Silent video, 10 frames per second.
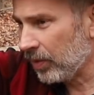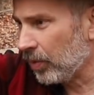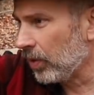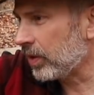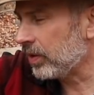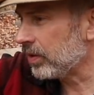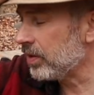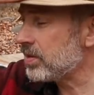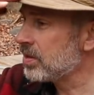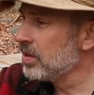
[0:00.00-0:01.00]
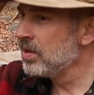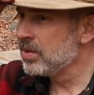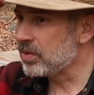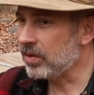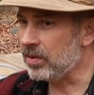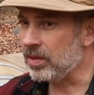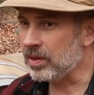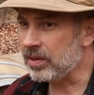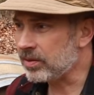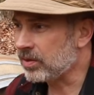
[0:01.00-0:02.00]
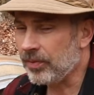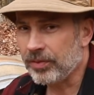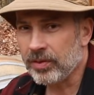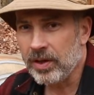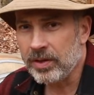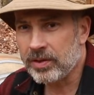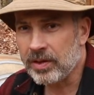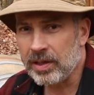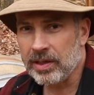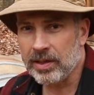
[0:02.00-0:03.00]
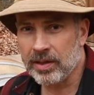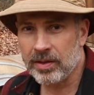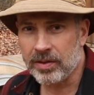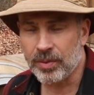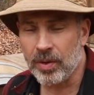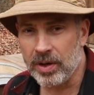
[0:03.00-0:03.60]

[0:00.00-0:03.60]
day working at least. So stopped for lunch and just